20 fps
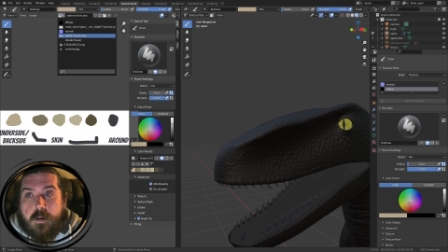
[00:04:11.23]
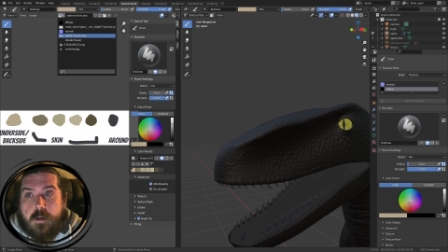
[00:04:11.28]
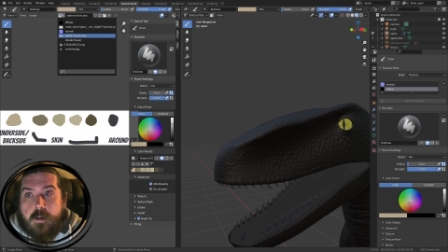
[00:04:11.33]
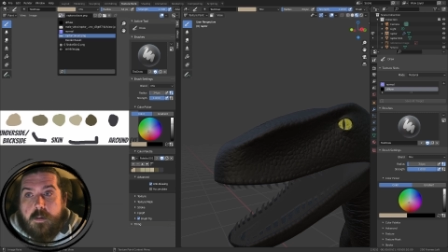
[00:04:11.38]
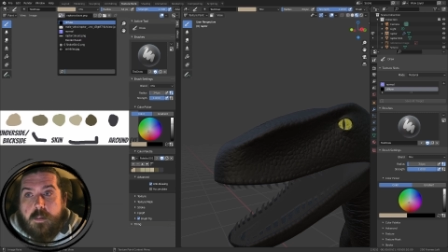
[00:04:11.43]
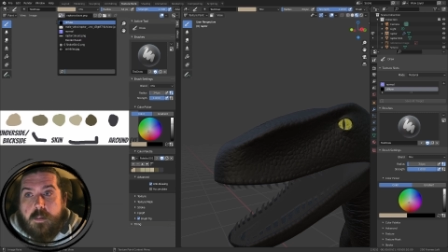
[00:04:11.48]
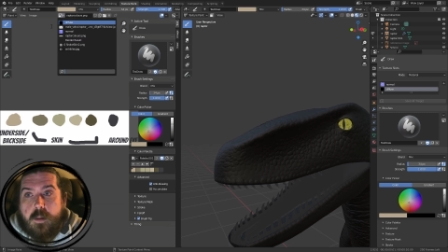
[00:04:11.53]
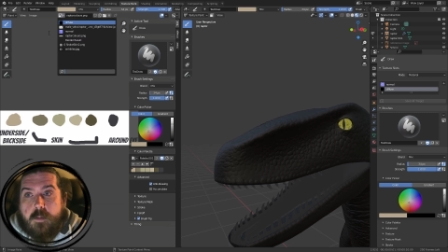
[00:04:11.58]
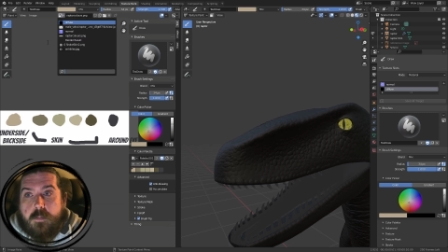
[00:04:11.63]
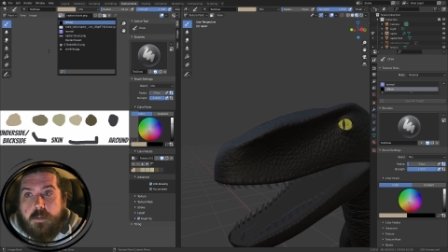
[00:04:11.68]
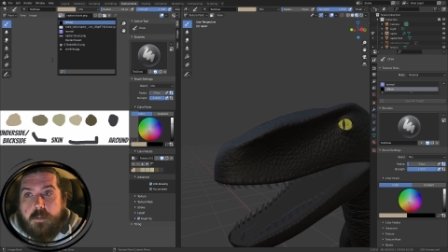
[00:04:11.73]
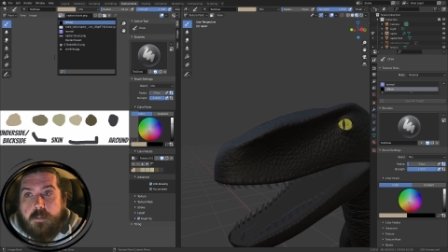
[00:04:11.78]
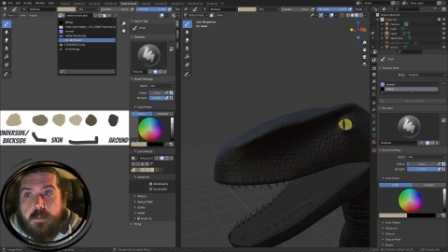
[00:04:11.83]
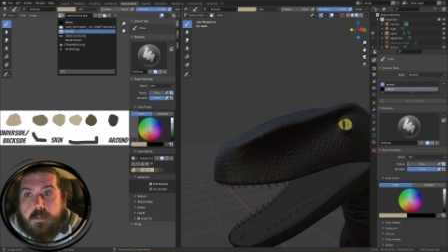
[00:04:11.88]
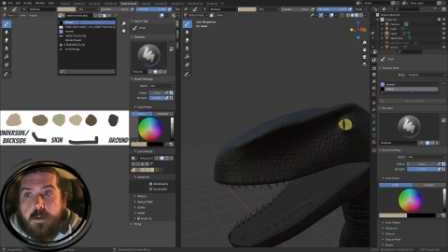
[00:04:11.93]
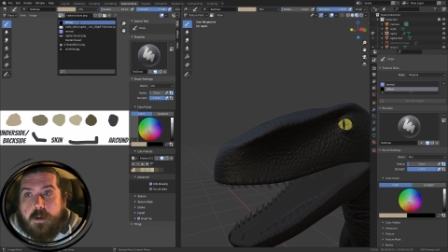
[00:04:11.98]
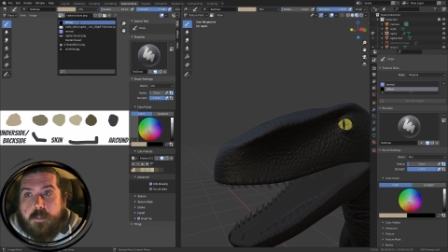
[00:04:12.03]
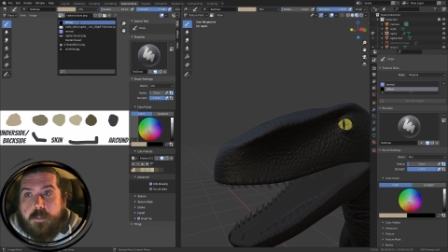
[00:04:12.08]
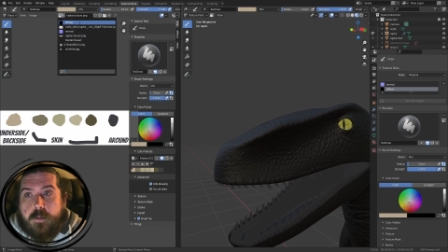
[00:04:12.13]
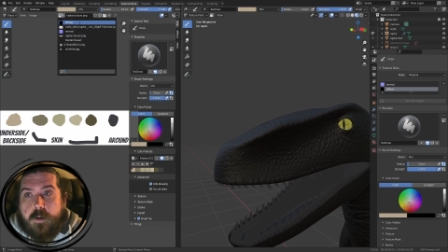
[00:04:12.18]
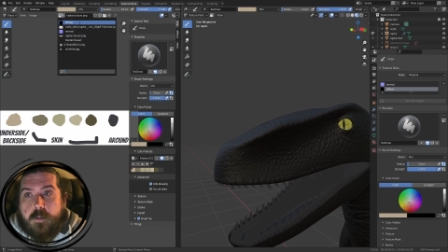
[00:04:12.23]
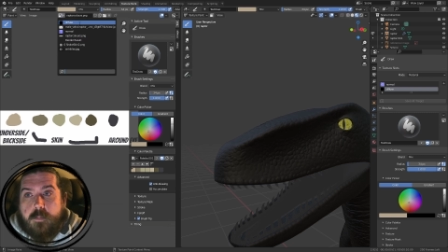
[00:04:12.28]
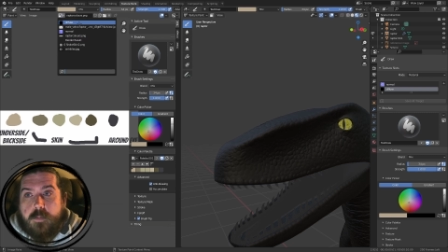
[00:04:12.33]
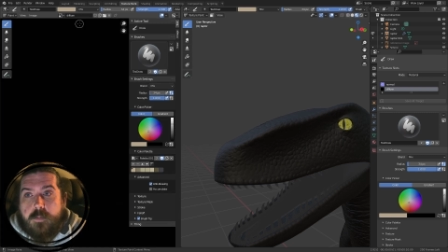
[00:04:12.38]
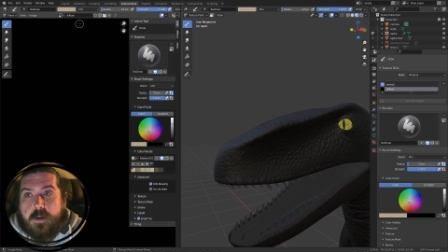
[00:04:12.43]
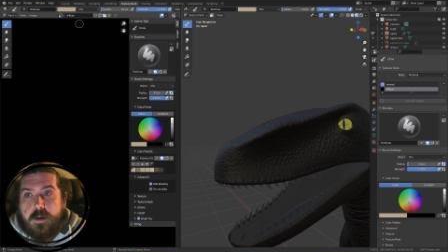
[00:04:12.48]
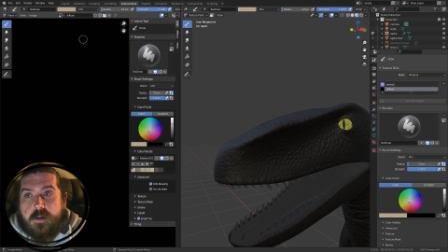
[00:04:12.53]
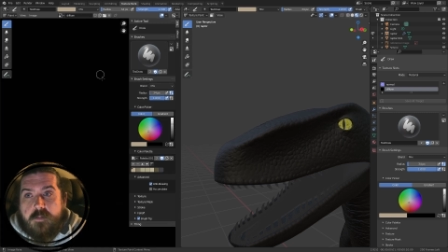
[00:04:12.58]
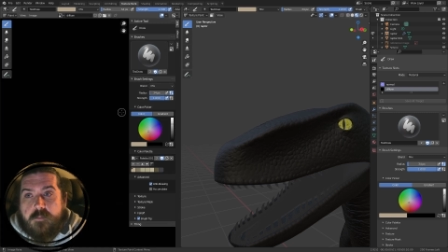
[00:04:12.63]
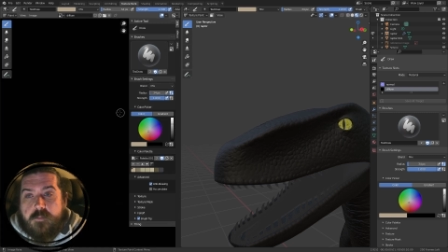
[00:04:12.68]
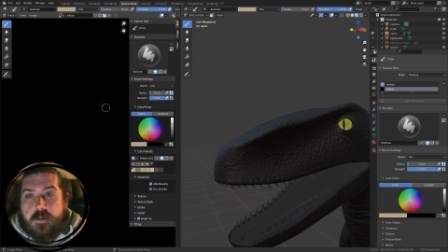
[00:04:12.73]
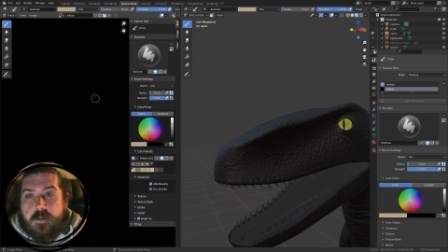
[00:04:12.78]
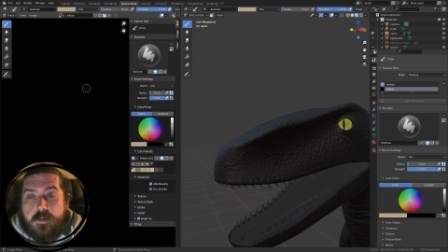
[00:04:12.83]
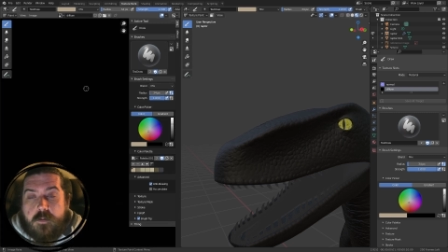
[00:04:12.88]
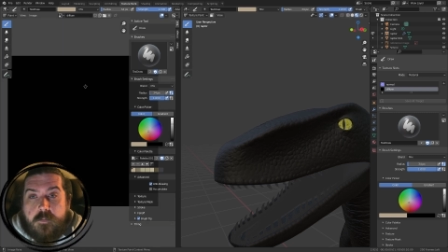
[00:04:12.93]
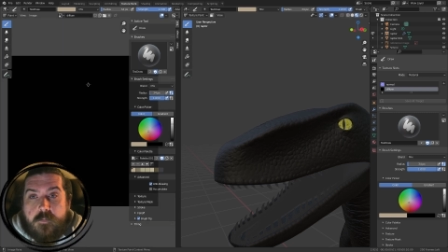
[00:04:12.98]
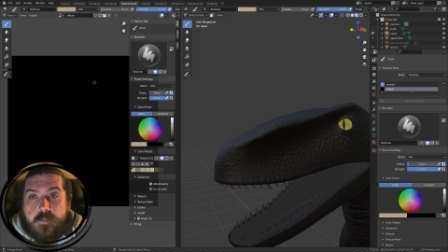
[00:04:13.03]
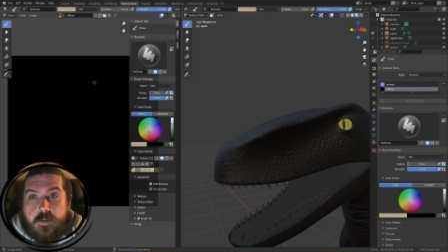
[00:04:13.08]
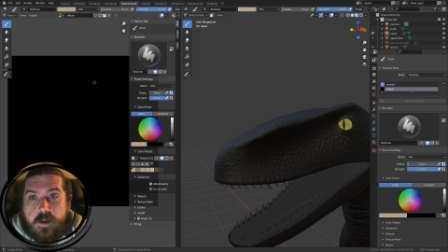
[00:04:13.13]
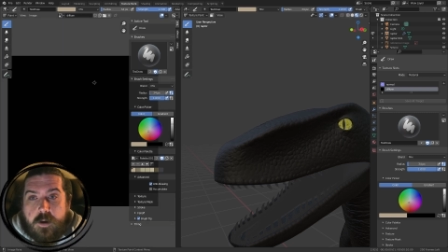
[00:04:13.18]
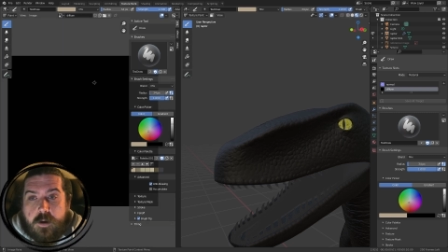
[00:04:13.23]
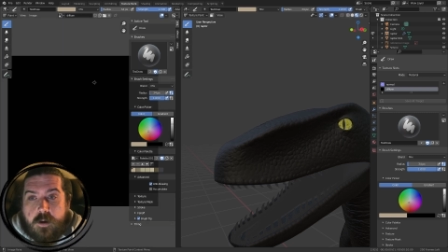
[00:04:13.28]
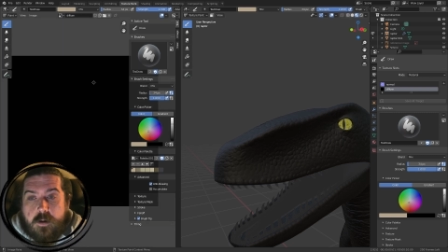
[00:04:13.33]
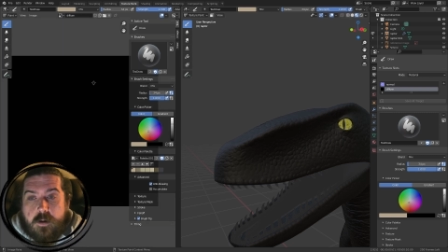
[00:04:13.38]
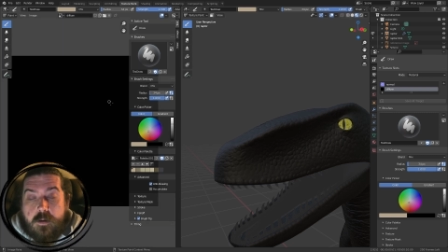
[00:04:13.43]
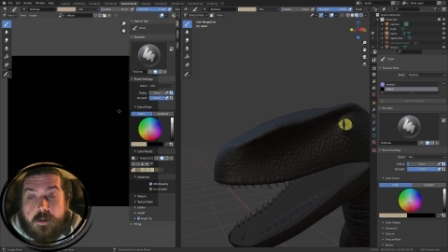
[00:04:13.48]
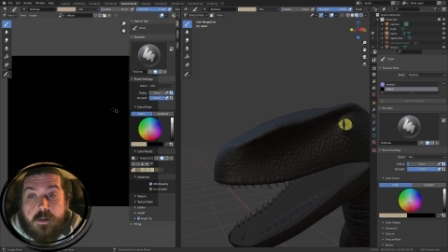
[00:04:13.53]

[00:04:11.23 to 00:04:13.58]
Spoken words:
then we will open up the diffuse here.